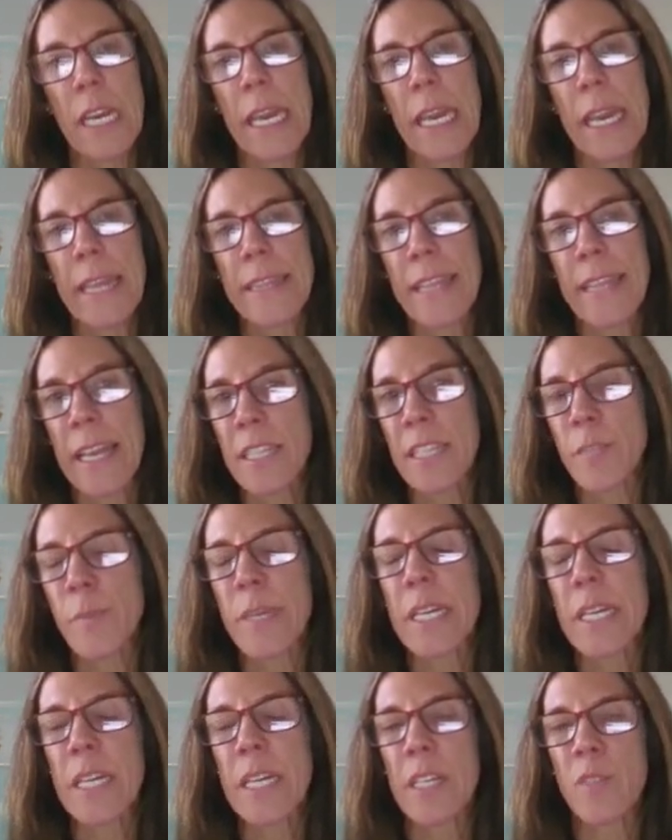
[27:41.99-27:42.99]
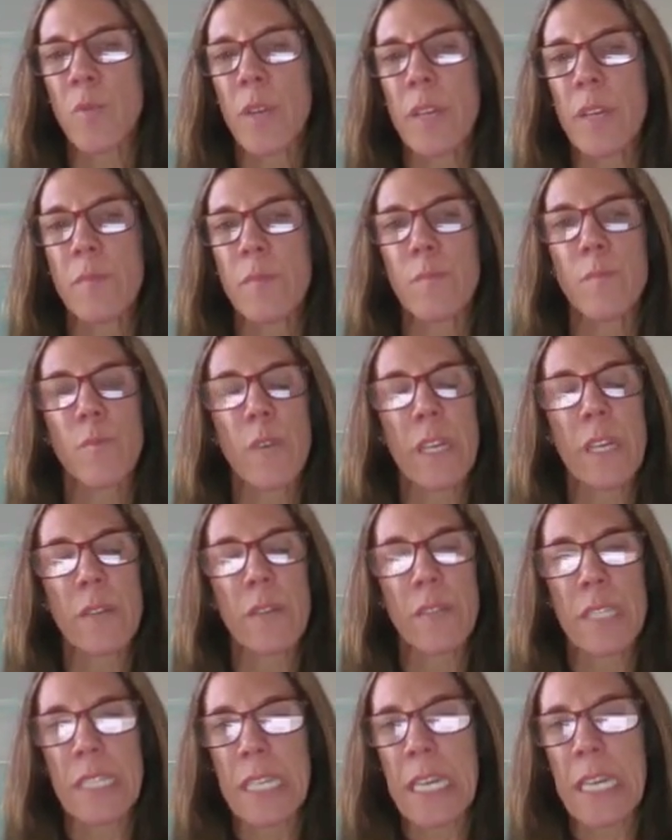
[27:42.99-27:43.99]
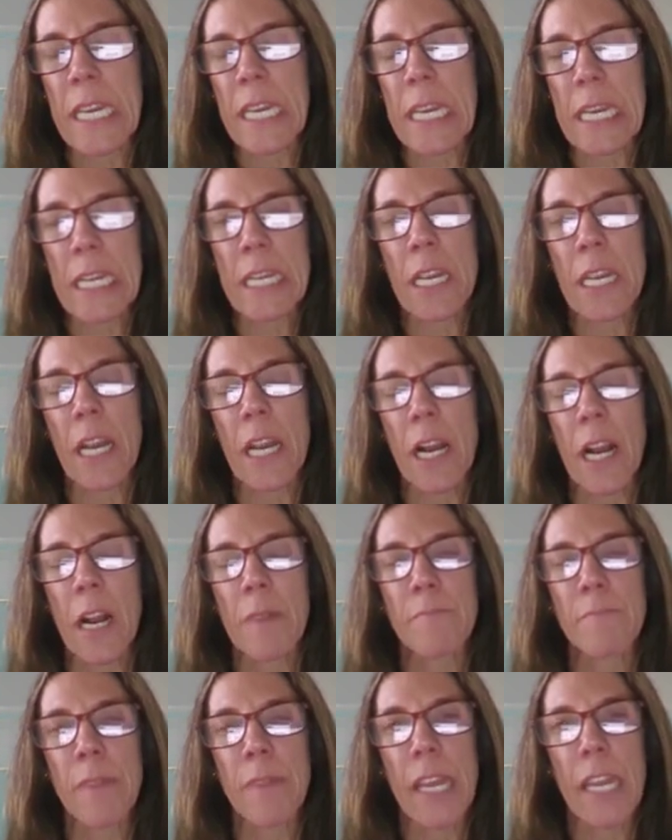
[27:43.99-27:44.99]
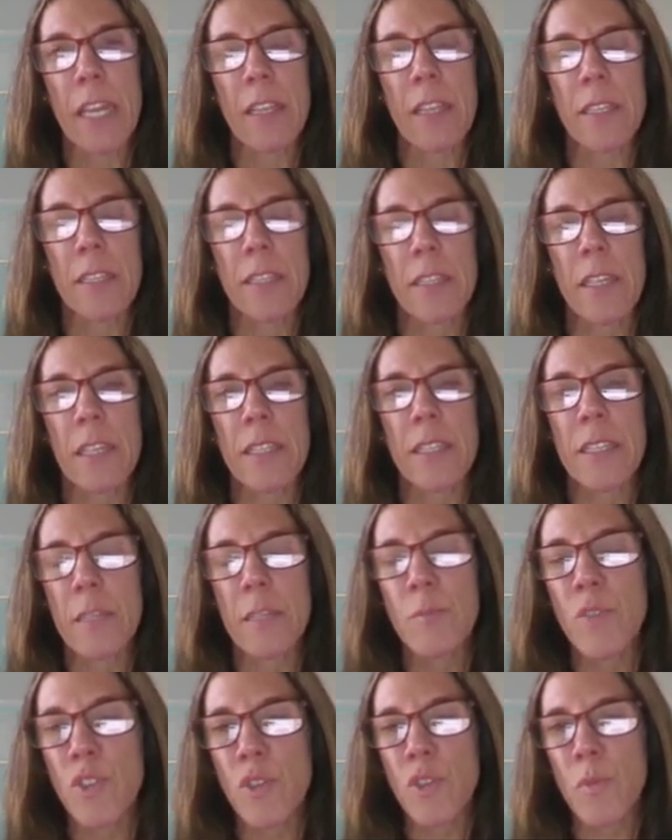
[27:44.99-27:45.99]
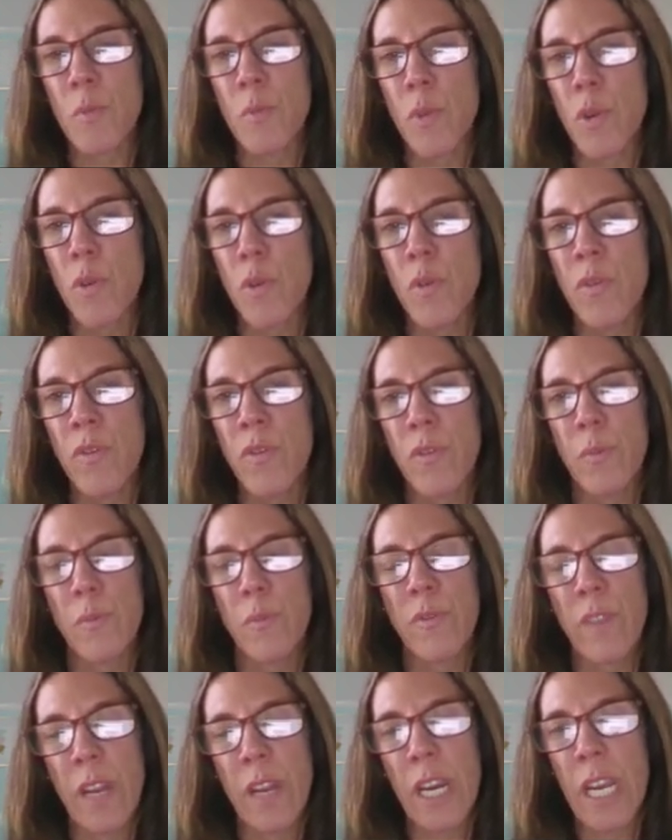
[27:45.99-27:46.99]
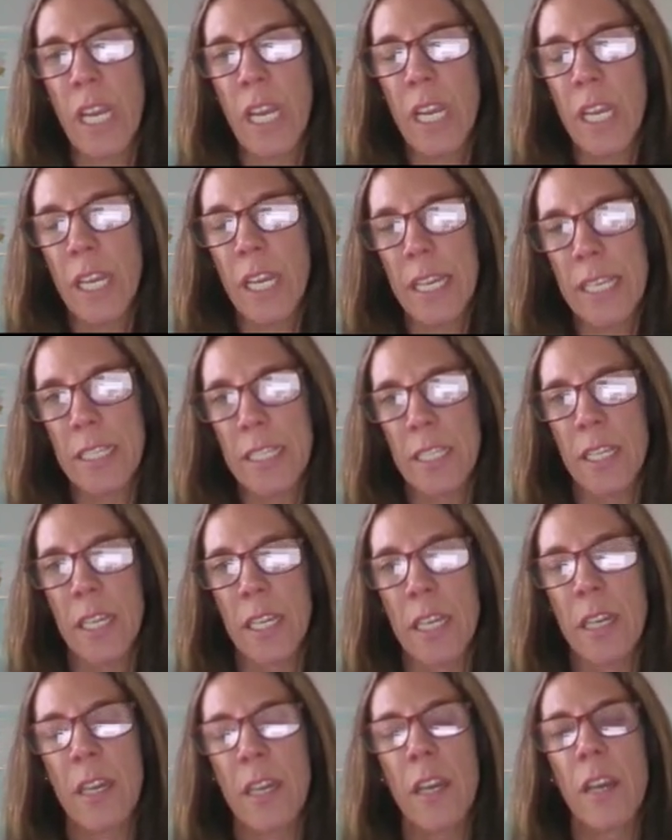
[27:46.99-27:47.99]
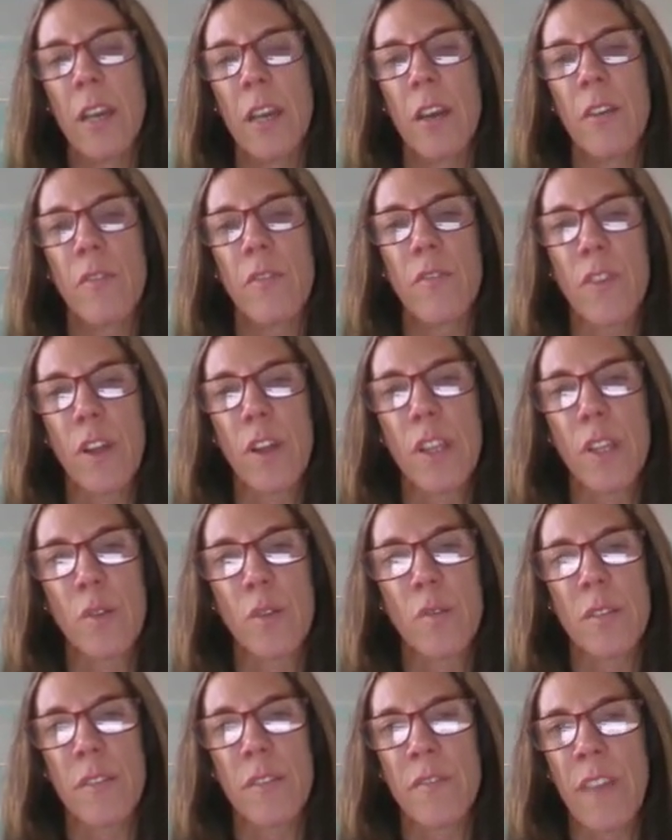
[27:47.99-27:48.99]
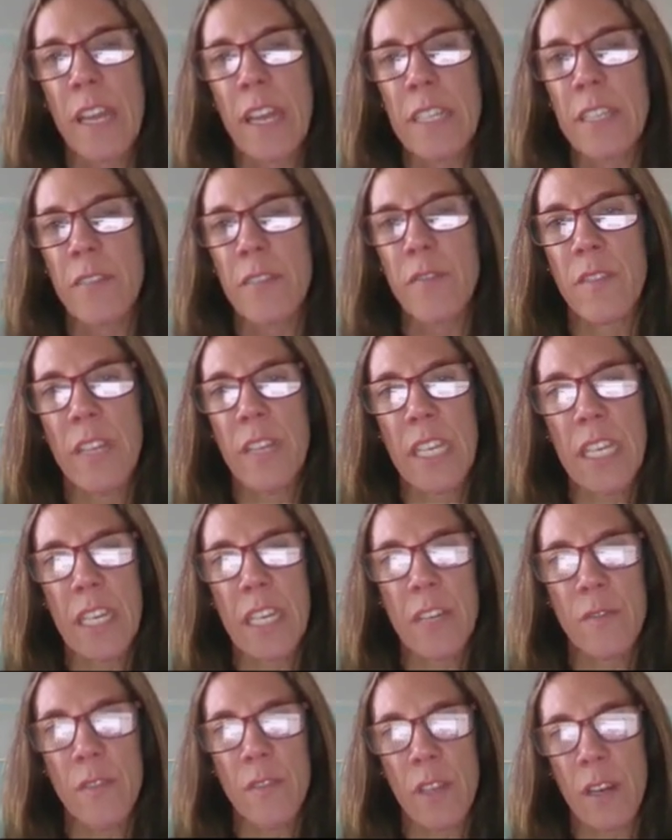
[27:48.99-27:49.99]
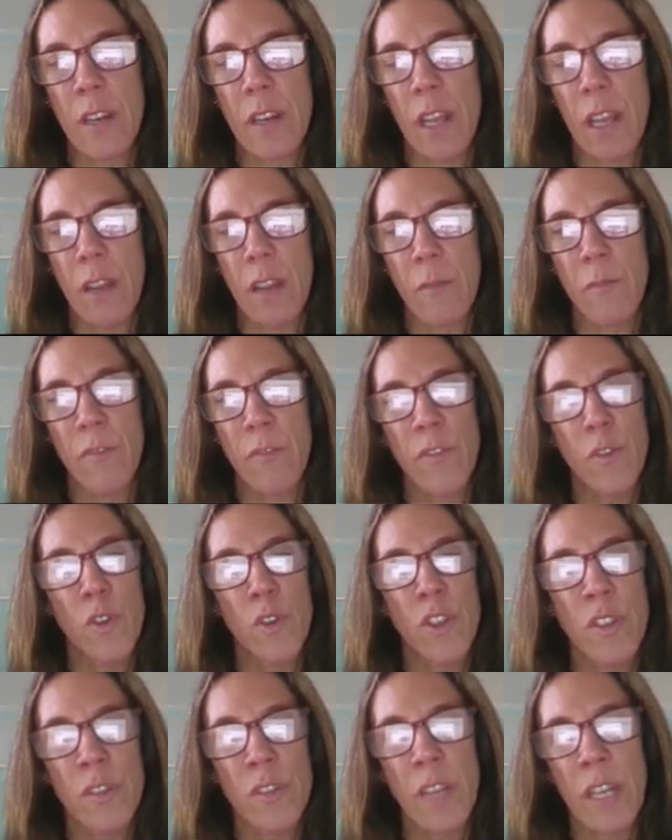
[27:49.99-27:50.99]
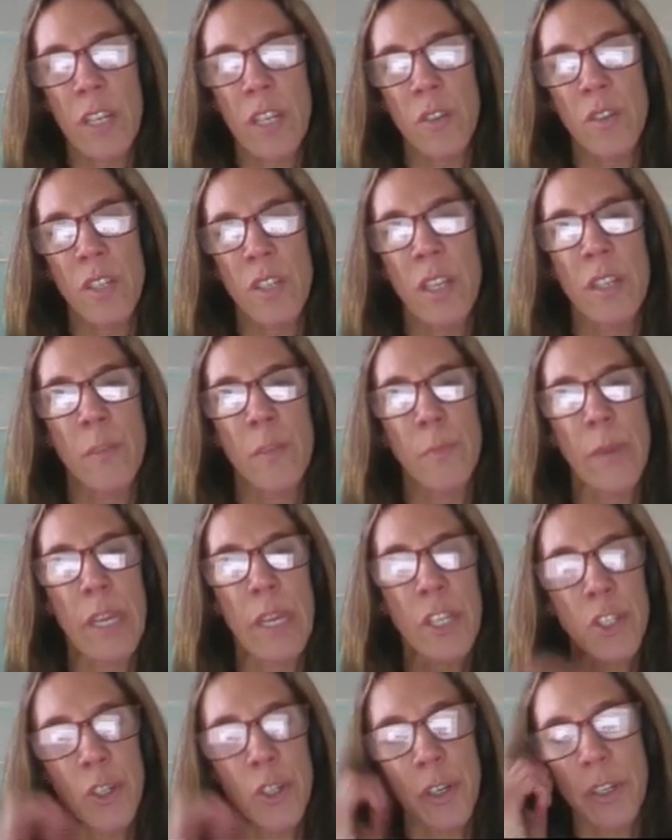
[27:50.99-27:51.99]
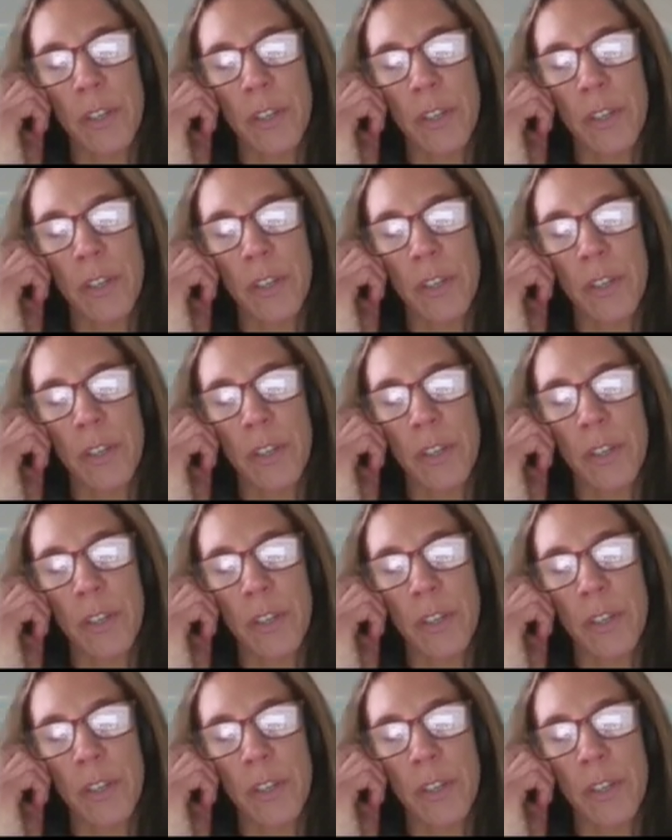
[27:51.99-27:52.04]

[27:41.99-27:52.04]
And that's because we see it seems to move very easily from those effective leaves and fruits that you see in the picture.